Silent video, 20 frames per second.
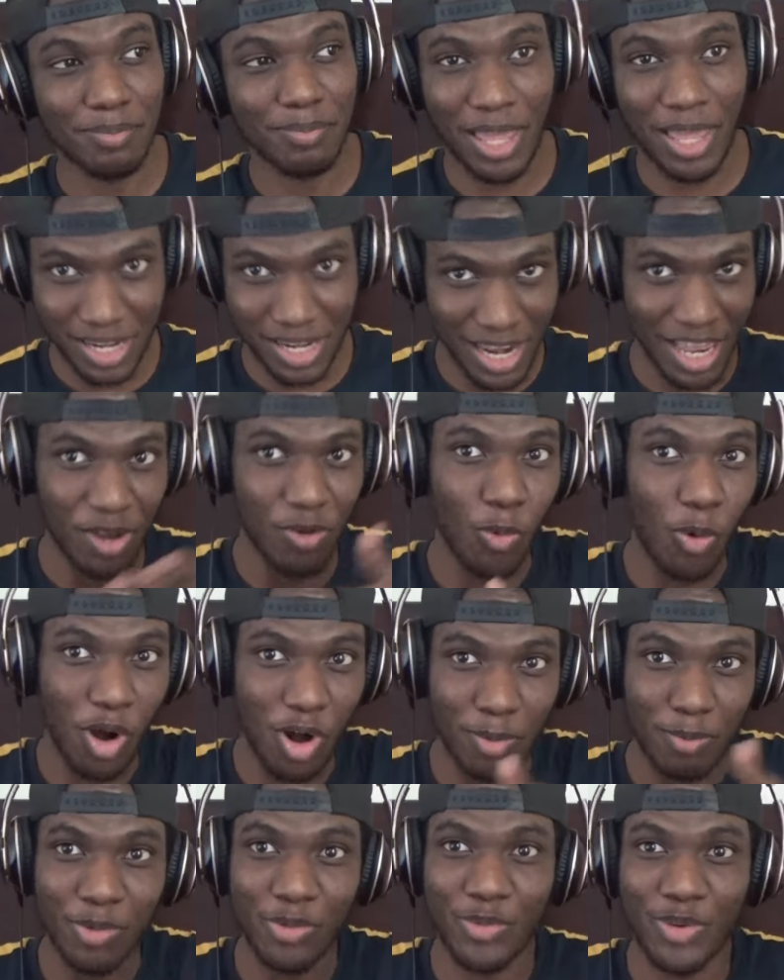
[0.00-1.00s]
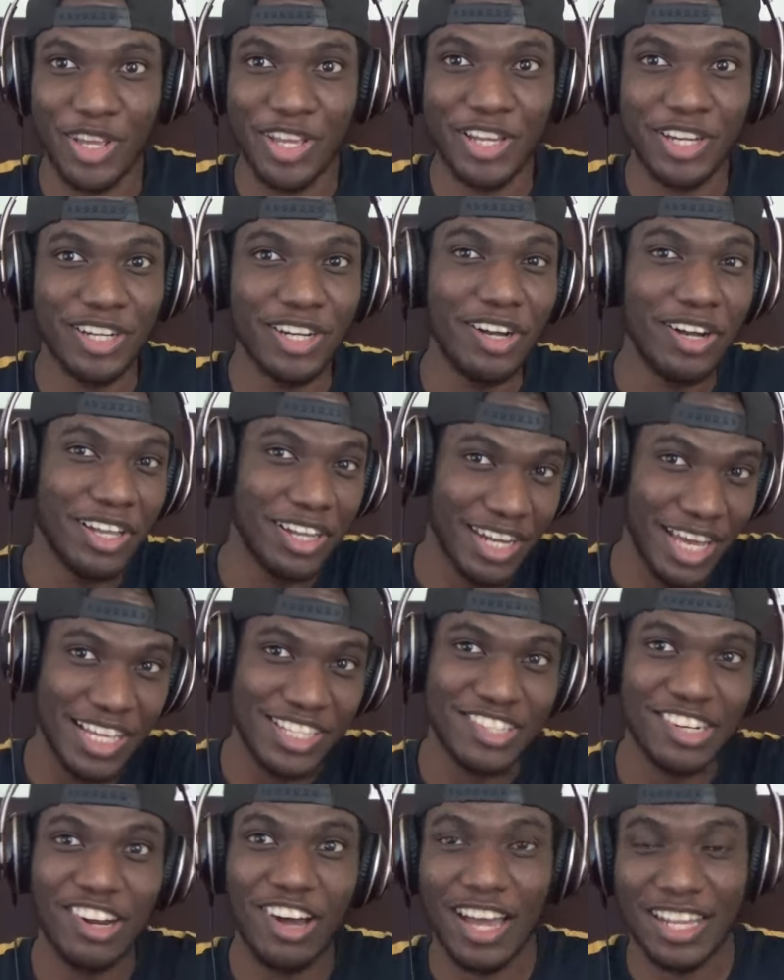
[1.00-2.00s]
and like Wall Maria, nice
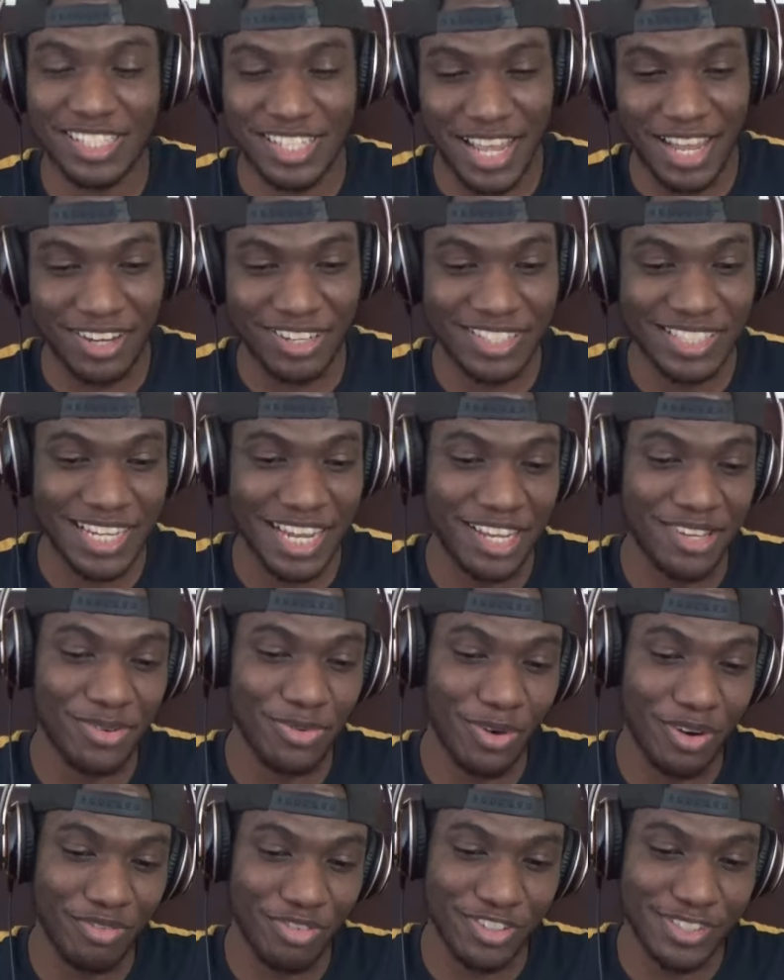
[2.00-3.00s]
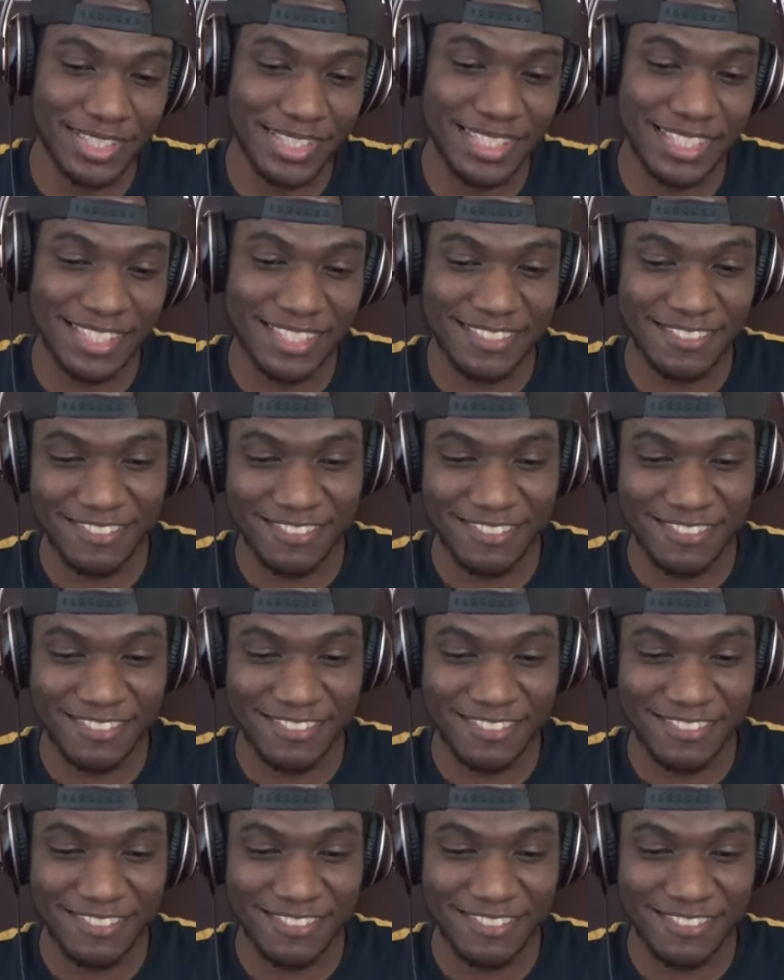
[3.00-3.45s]
little Attack on Titan reference.